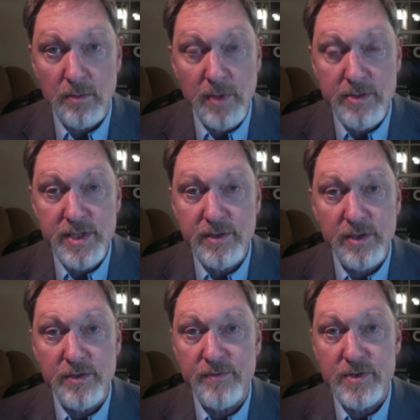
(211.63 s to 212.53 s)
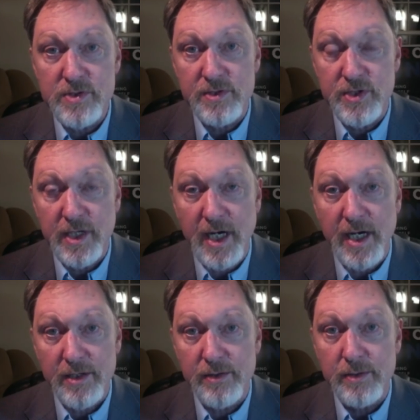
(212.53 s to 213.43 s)
when I was at the University of
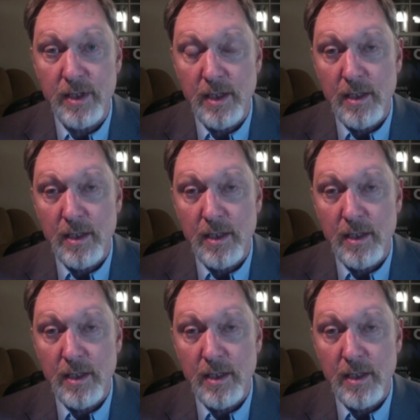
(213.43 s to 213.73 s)
Chicago